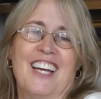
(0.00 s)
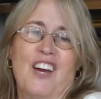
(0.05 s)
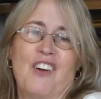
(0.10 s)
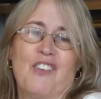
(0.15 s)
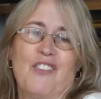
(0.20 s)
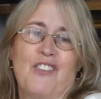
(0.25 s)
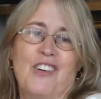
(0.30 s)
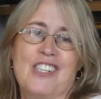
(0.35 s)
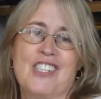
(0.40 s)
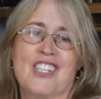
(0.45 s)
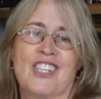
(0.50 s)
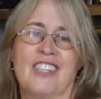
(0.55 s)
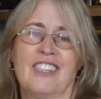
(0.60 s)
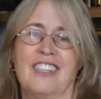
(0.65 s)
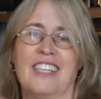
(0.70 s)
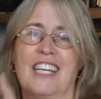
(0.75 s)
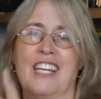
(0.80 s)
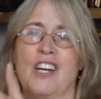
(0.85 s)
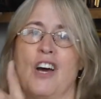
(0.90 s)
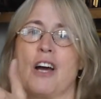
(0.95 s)

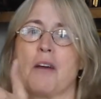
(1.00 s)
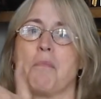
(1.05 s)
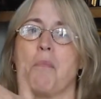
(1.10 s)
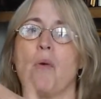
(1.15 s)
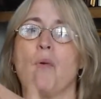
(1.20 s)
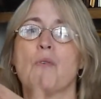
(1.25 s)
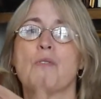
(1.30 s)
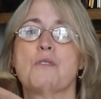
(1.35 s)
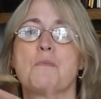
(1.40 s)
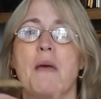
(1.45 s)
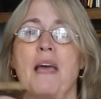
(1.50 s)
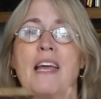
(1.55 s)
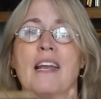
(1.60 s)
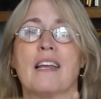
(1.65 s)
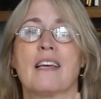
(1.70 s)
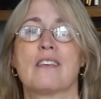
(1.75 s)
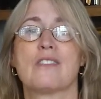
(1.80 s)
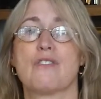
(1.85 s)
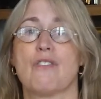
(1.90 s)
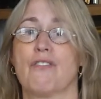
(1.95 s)
Original Enoch Bolles
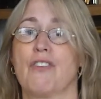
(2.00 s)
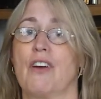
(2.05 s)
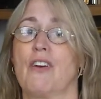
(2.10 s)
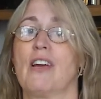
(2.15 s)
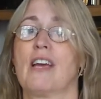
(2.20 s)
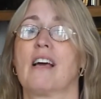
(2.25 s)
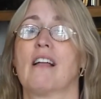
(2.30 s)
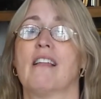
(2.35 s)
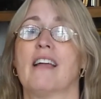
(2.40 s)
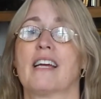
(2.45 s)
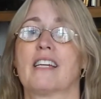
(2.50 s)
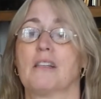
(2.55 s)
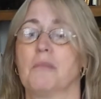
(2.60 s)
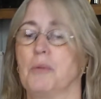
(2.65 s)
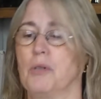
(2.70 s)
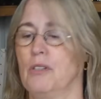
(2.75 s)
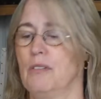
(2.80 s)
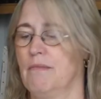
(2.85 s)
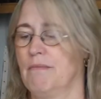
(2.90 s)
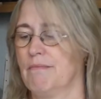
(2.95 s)
paintings are very
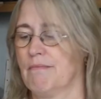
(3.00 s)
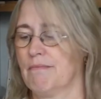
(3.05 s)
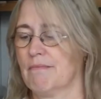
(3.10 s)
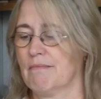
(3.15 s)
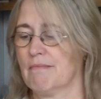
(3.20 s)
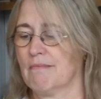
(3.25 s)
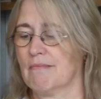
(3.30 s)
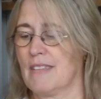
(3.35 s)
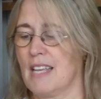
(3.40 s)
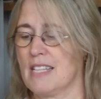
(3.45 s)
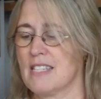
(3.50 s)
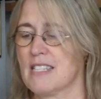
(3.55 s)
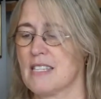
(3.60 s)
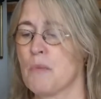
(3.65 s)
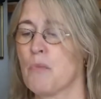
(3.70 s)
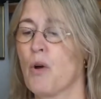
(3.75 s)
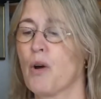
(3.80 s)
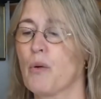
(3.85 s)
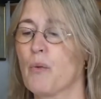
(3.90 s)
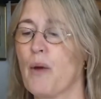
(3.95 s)
collectible and
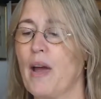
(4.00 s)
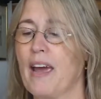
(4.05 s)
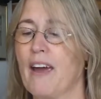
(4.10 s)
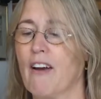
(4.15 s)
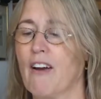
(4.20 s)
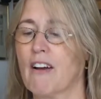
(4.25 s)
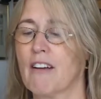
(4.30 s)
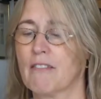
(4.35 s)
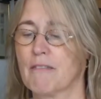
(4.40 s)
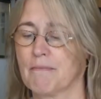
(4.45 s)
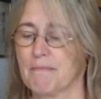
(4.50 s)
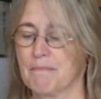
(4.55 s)
somewhat rare.